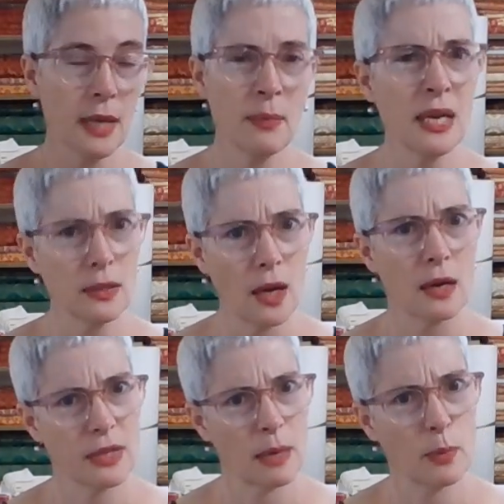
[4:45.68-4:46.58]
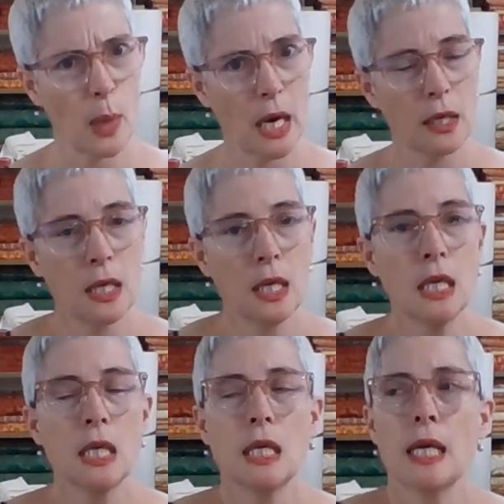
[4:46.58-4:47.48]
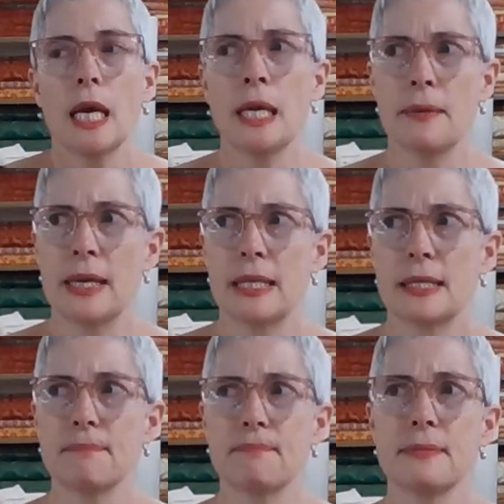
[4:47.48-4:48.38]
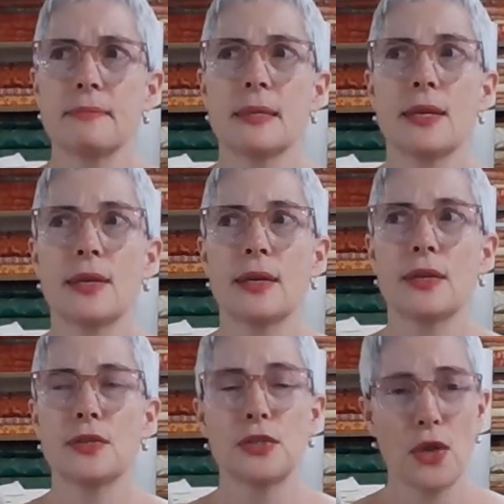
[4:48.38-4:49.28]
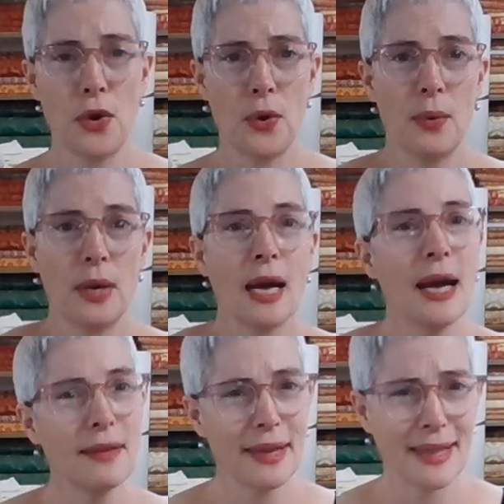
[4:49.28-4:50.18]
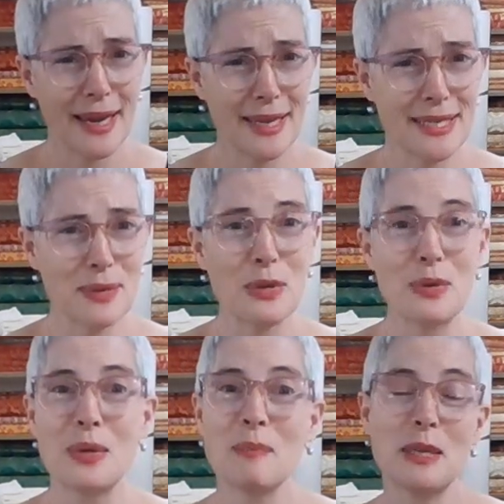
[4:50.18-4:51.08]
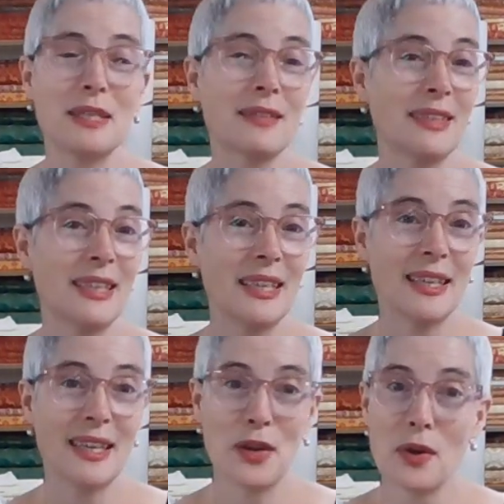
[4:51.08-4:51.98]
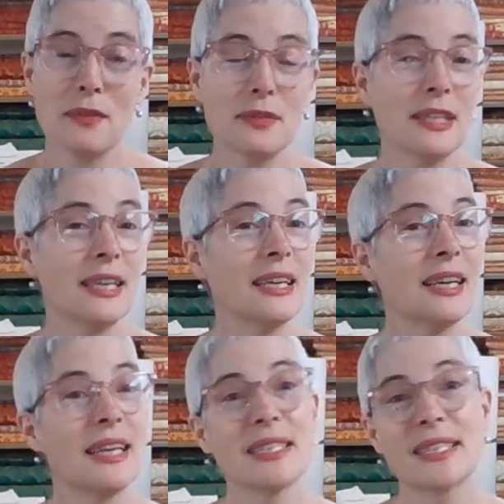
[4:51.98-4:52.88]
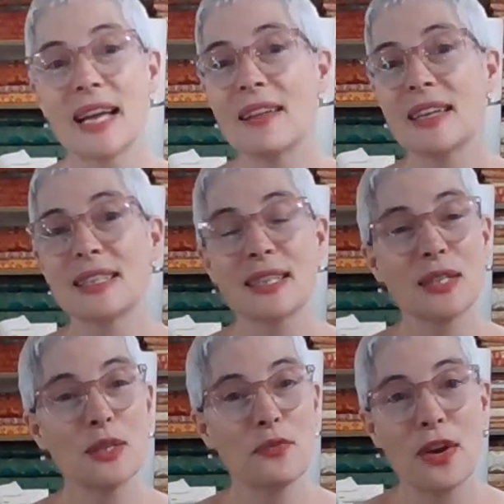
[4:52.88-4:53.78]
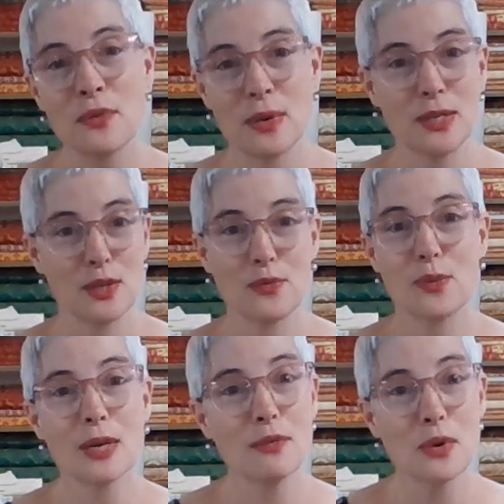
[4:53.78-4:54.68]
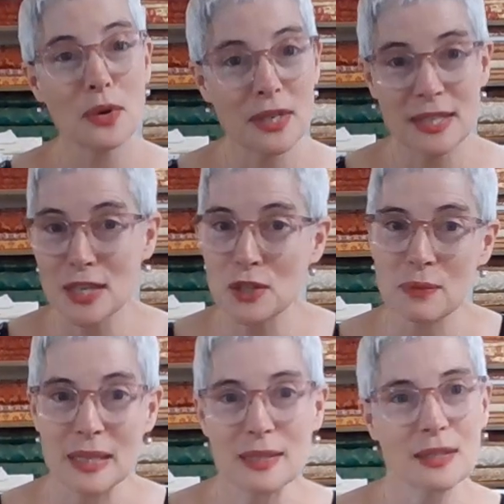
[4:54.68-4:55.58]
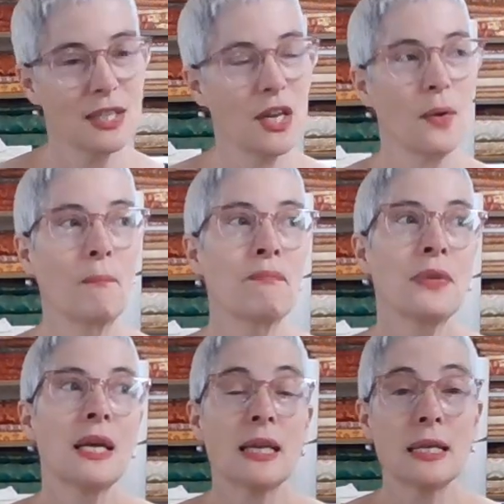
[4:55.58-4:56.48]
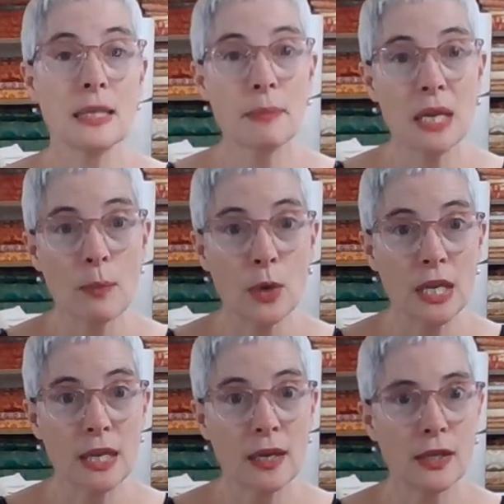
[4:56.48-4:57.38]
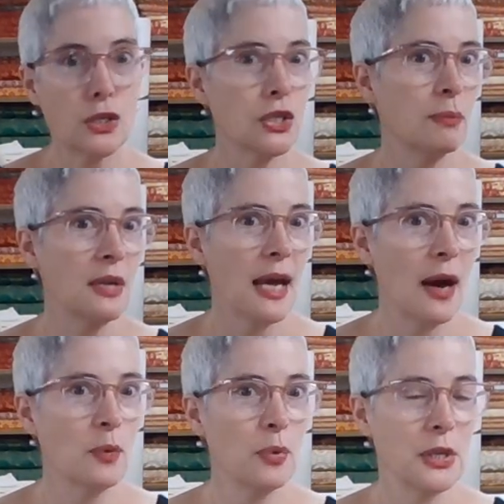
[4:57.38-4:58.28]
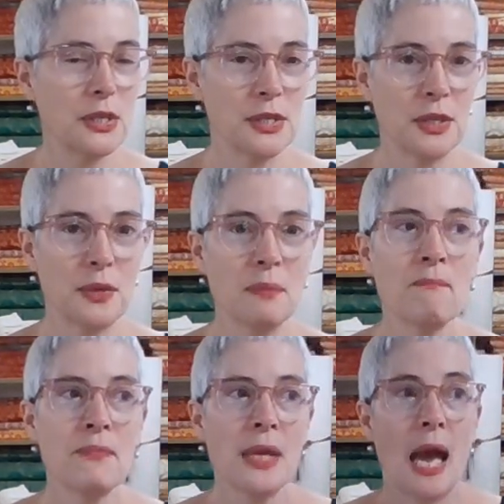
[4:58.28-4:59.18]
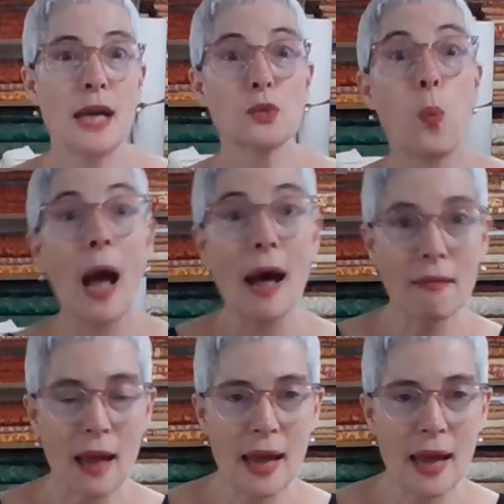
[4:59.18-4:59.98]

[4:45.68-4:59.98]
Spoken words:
And we had a lot of Tupperware. Anyways, so kind of like that idea where you could basically get your Avlia and sell it as a little fundraiser for whatever your organization was. So that's something I'm working on. It should be out pretty soon, as well